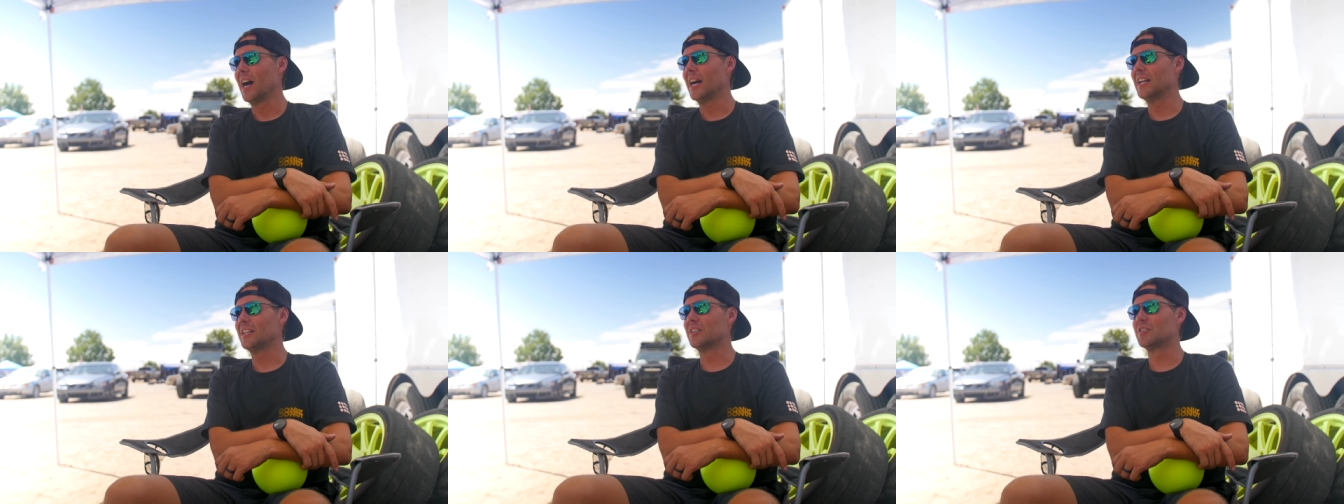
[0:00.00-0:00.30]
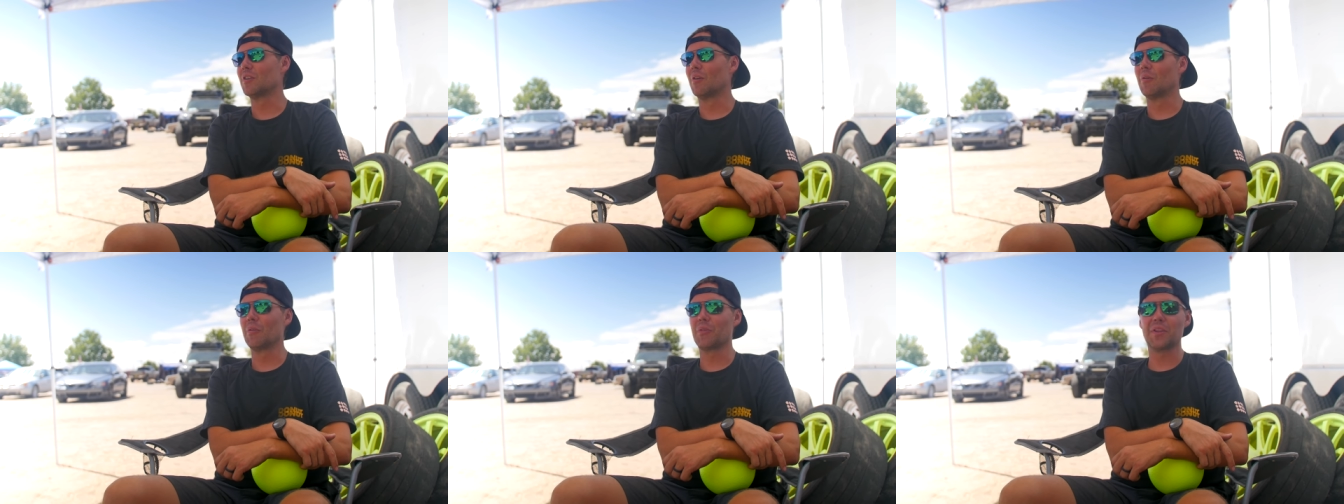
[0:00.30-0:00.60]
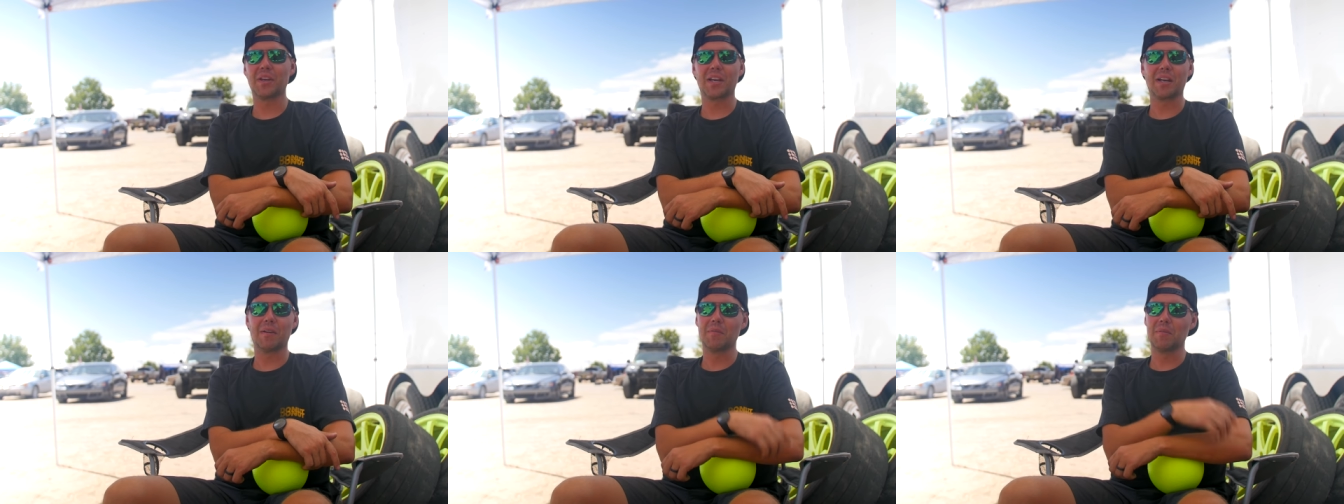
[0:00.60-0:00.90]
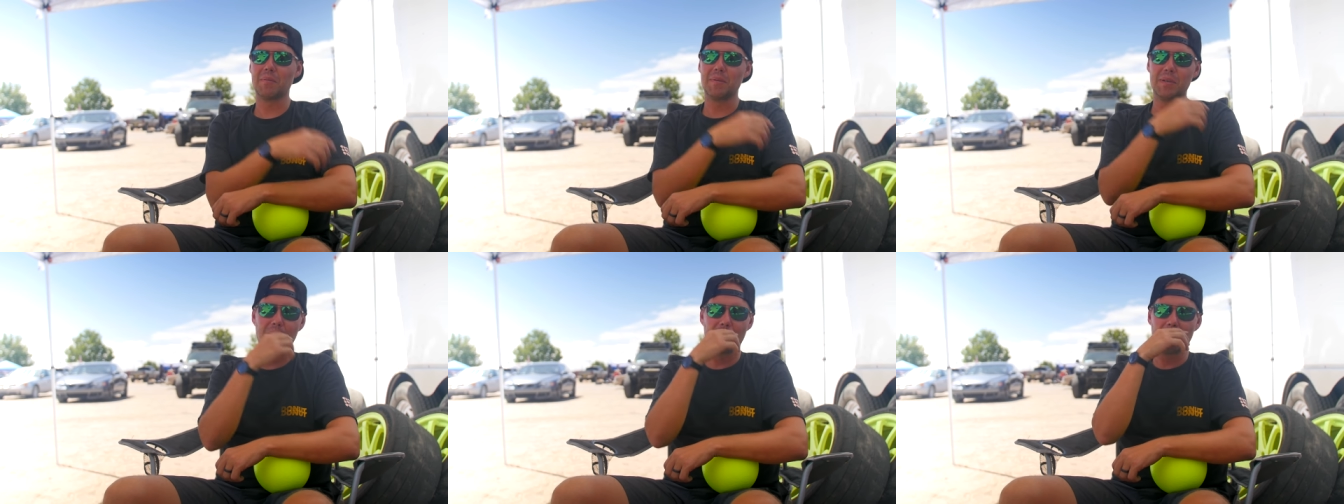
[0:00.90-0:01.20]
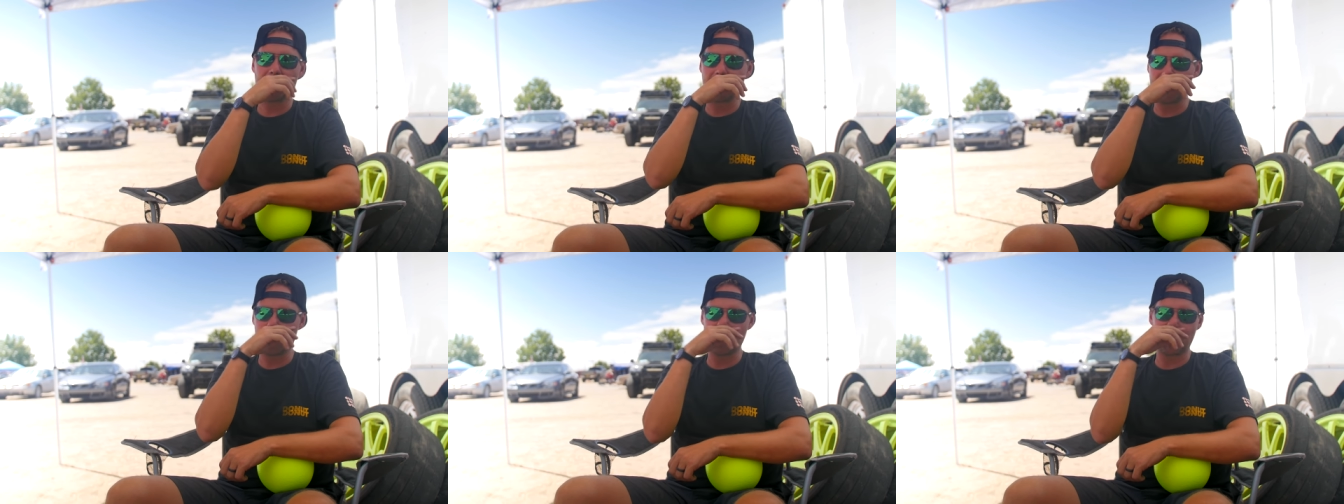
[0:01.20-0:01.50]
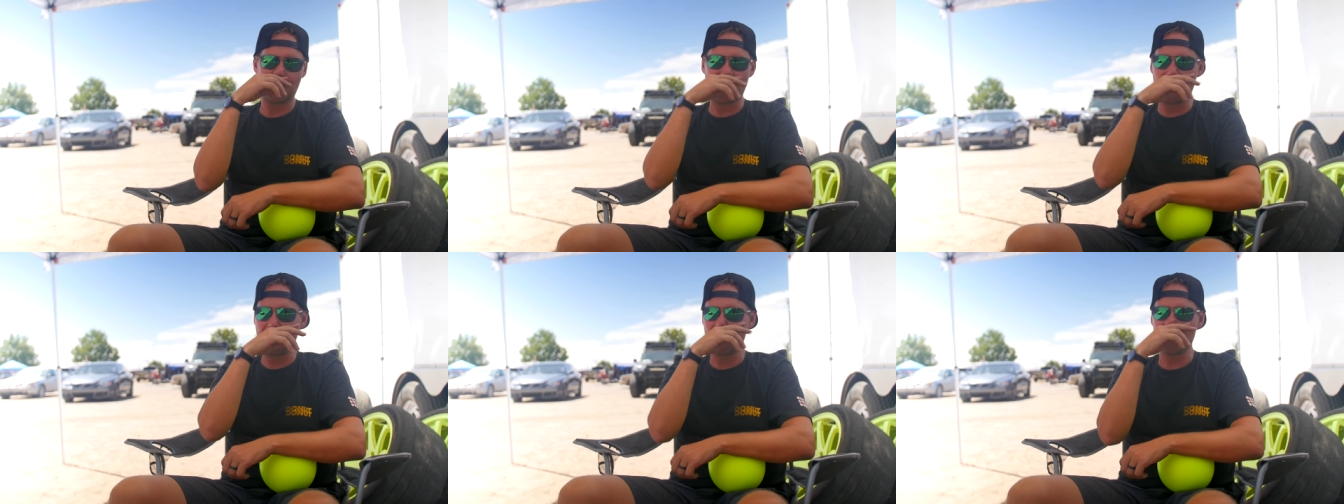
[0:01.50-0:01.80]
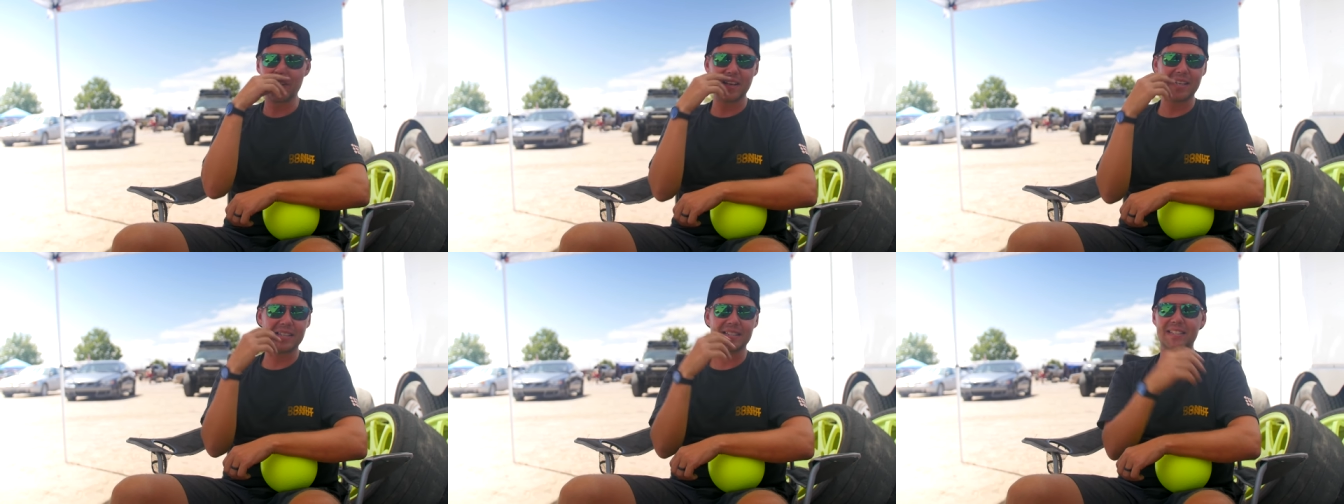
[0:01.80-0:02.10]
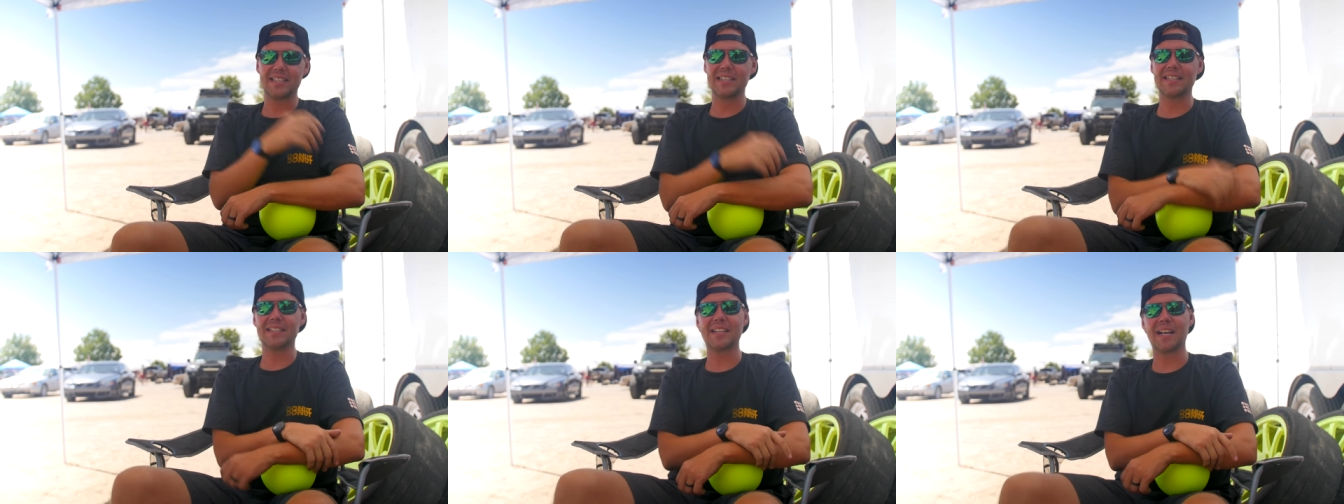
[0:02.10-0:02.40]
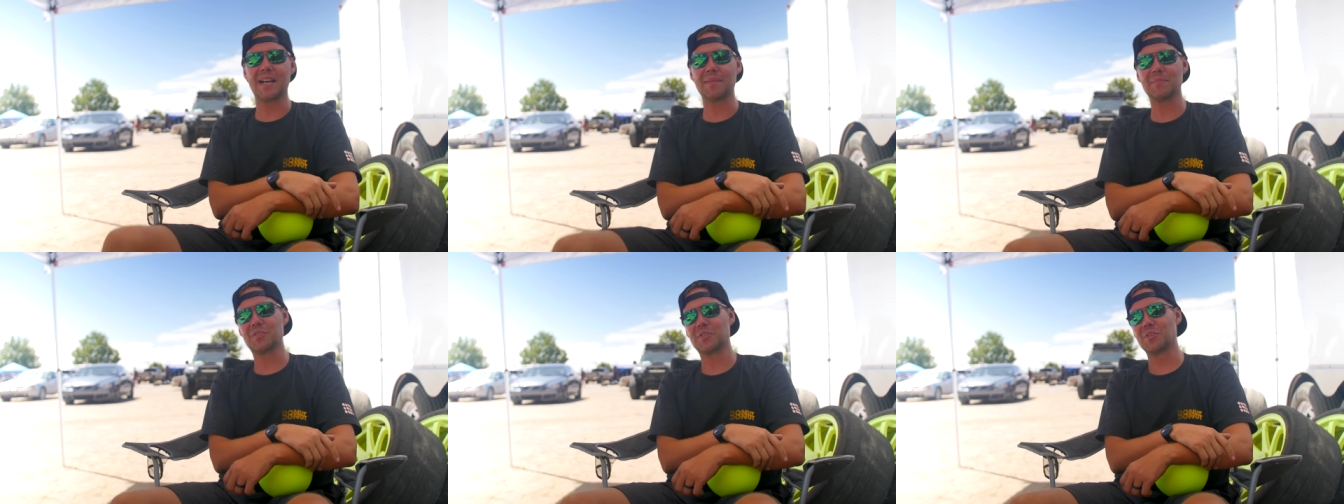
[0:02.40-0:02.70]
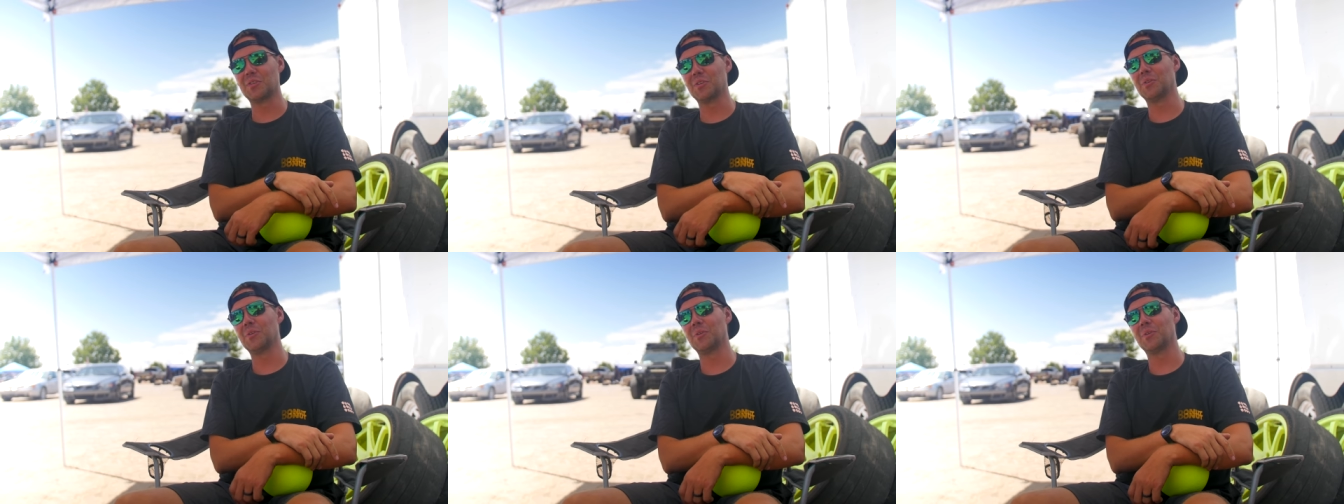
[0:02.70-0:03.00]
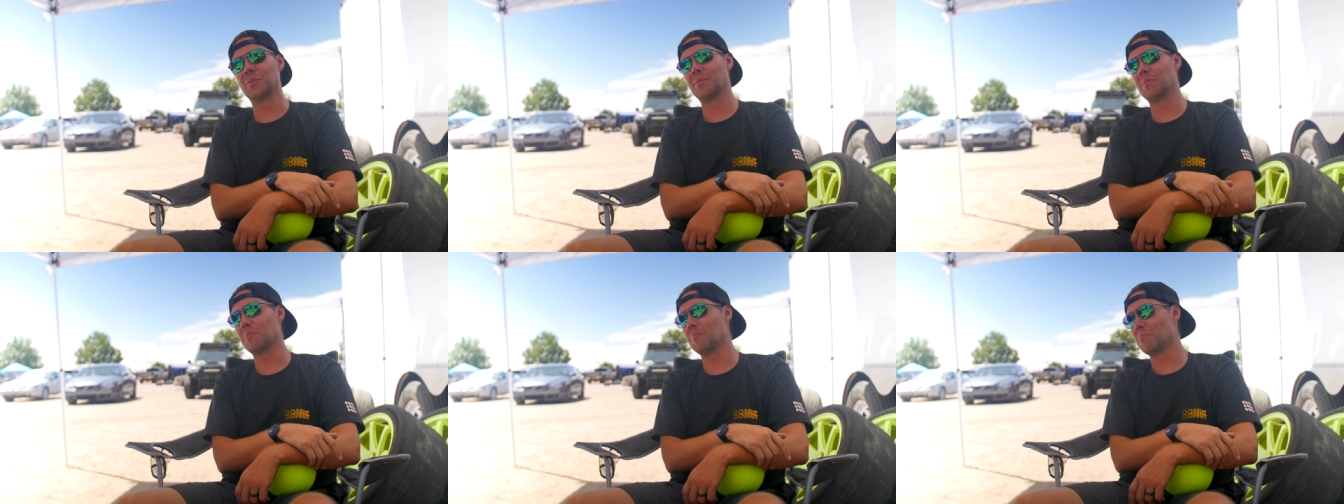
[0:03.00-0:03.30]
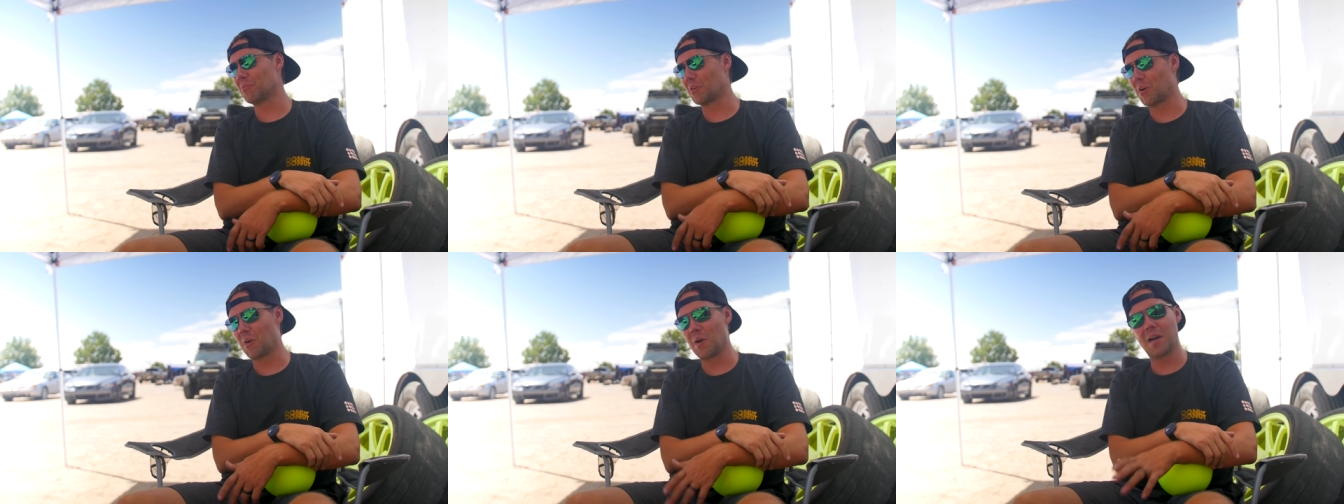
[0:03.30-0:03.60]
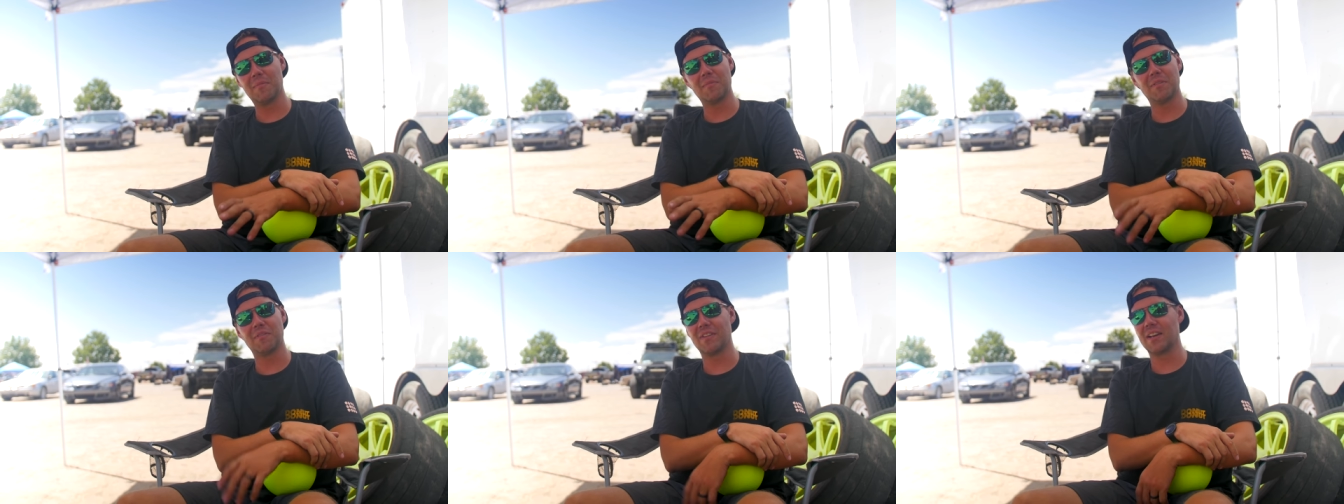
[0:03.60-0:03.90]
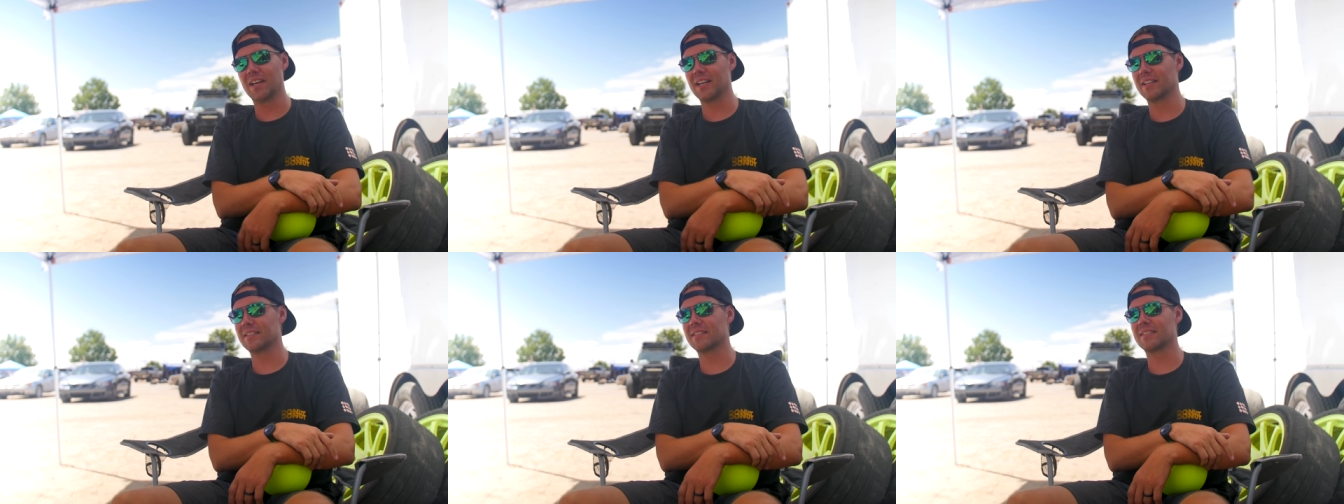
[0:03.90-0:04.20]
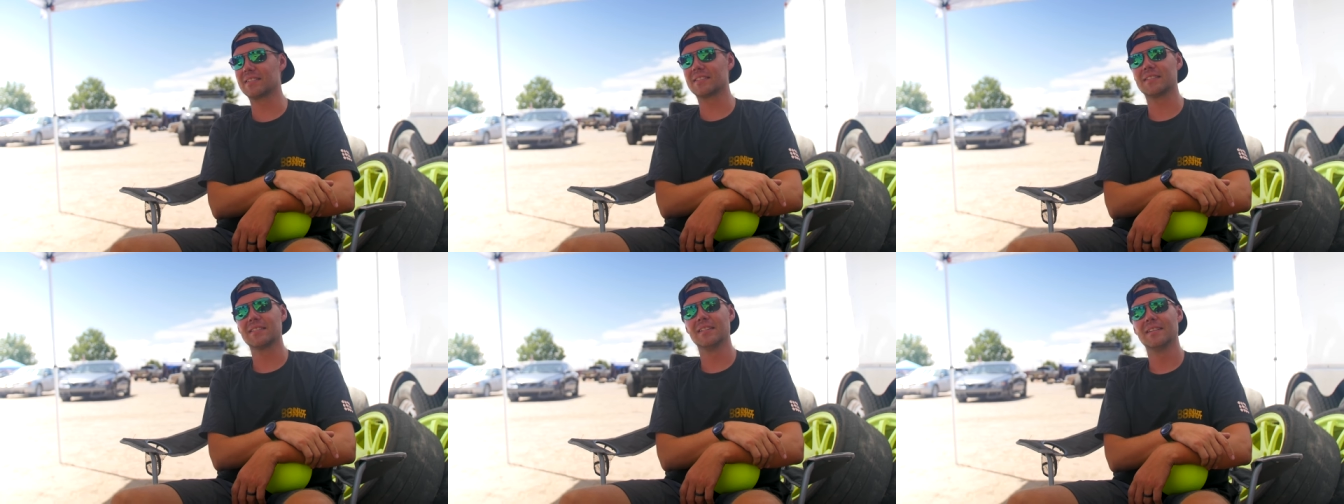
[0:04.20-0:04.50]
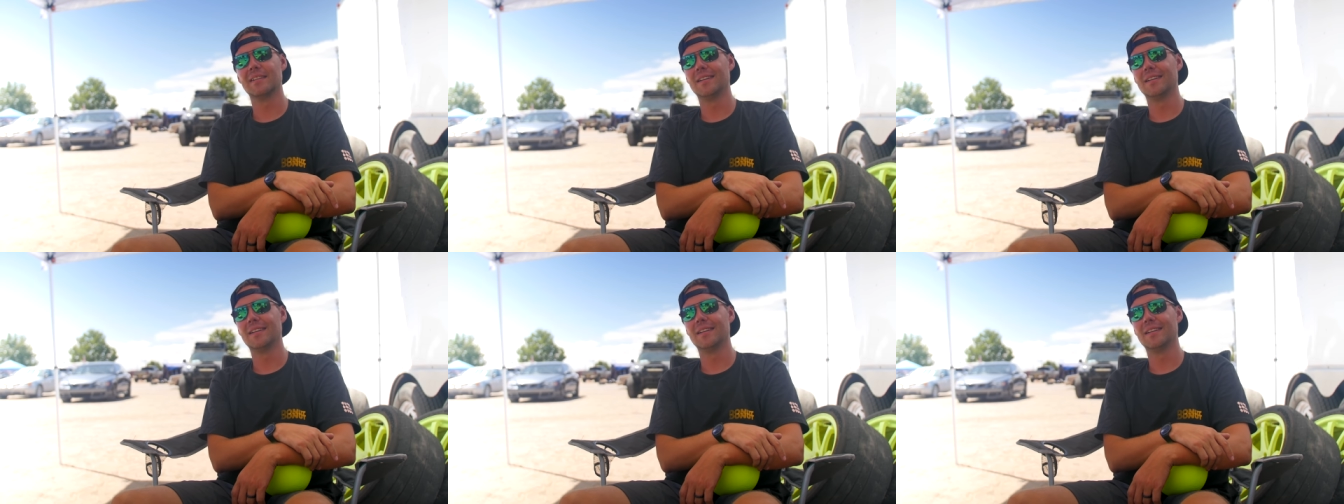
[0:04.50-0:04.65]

I don't think I'm going to be doing any pro events anytime soon, pro am events.